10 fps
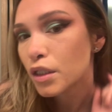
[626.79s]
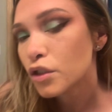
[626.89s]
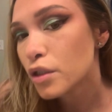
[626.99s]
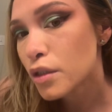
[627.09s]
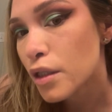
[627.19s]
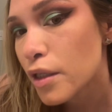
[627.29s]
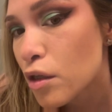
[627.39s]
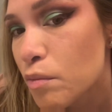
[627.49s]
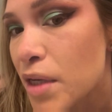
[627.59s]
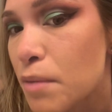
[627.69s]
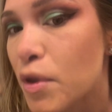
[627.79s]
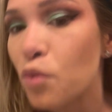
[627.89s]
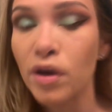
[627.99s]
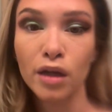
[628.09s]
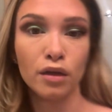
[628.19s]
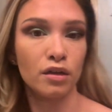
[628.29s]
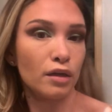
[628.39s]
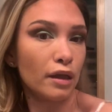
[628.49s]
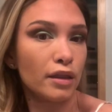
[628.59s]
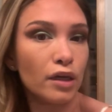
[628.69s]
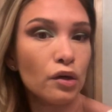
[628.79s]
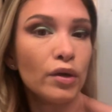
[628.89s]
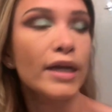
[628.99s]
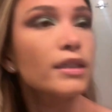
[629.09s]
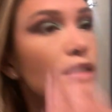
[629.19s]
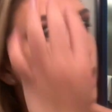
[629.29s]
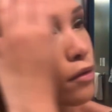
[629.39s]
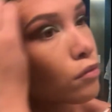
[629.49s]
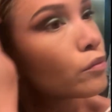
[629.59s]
just a little baby one, nothing crazy.